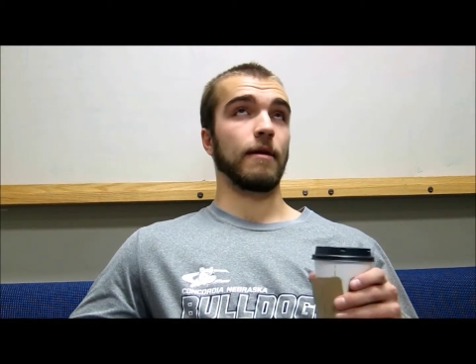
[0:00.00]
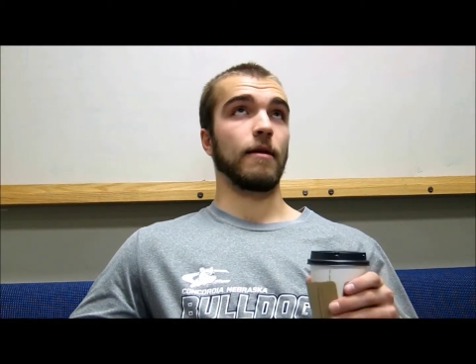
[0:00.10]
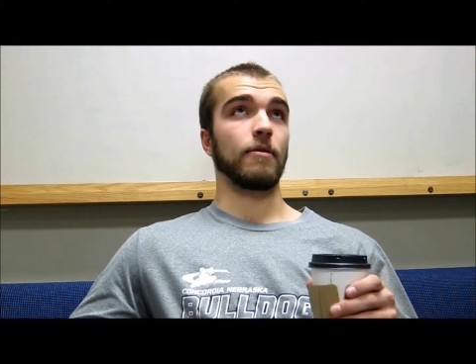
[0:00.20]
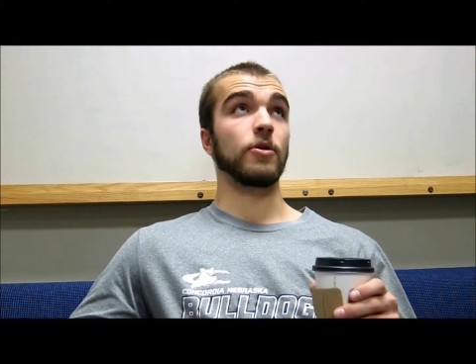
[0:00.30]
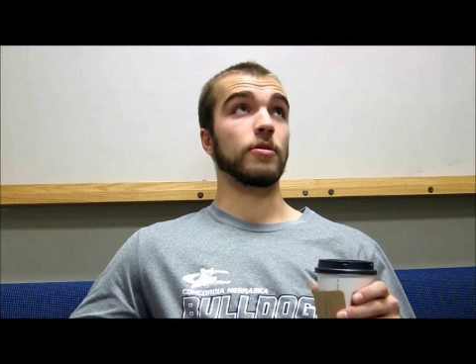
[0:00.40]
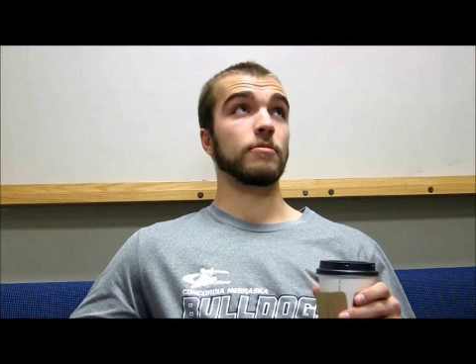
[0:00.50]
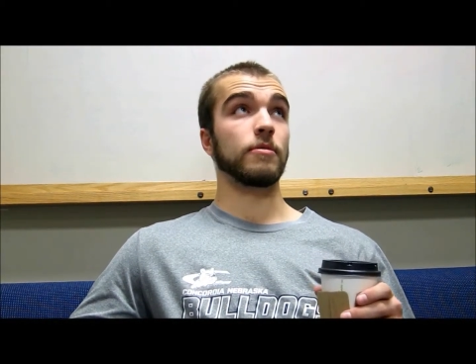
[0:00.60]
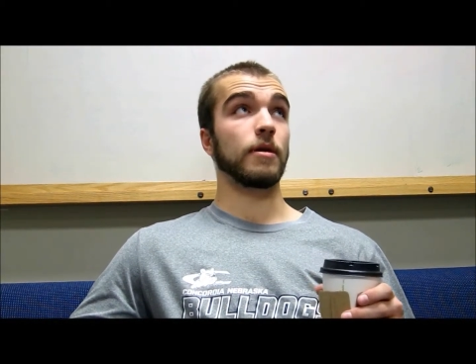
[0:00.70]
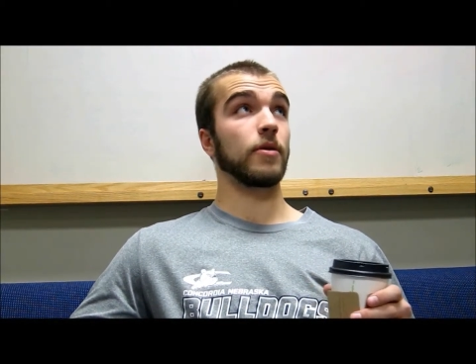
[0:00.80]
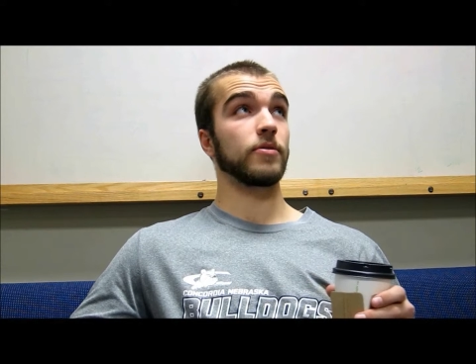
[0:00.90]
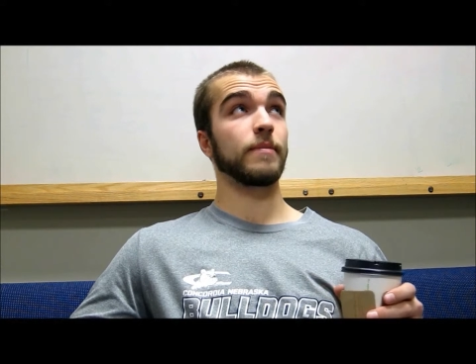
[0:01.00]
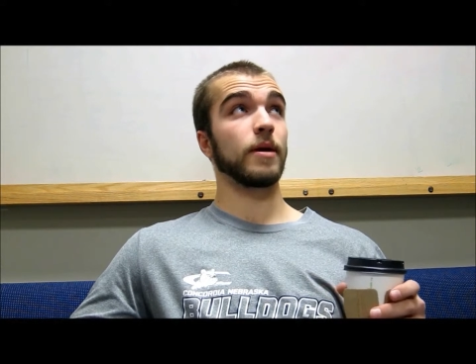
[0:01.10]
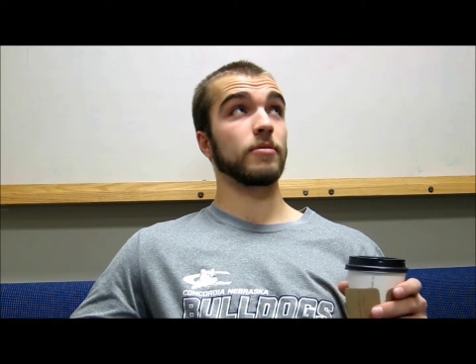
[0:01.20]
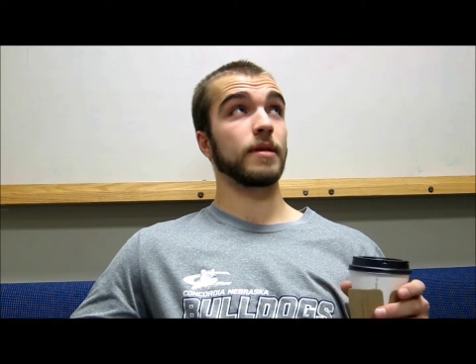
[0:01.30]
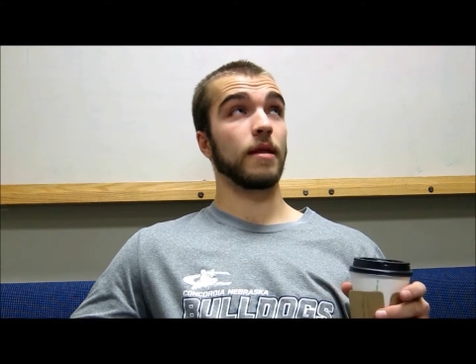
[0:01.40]
uh, no, when I was in
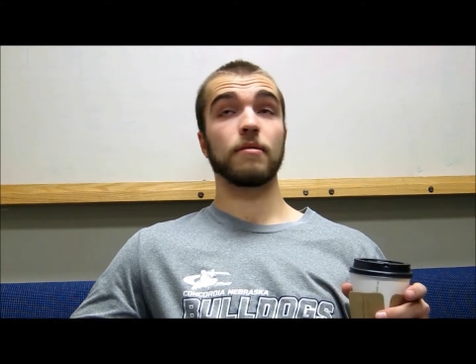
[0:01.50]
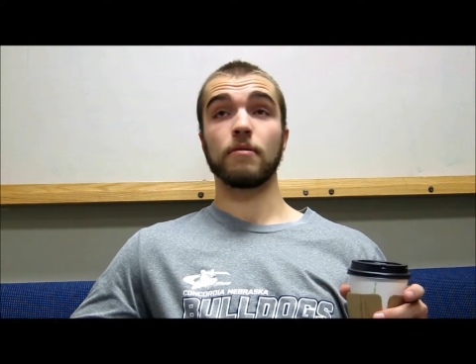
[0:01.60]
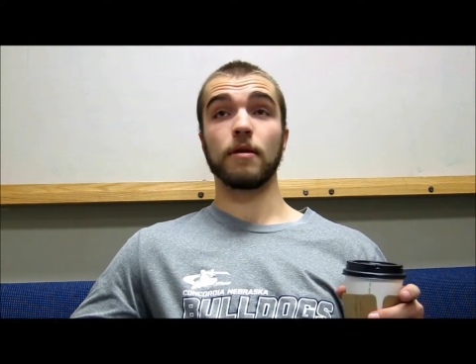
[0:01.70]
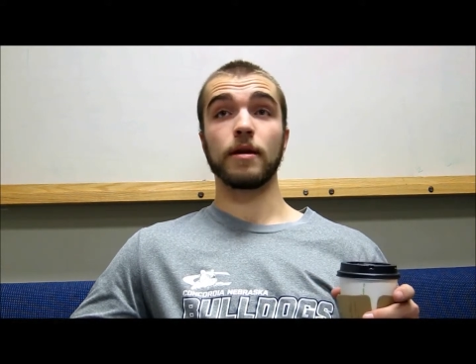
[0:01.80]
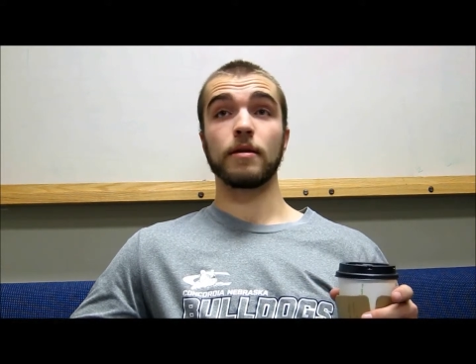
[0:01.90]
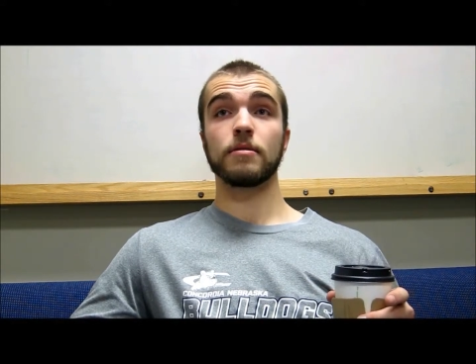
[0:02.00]
about 10th grade.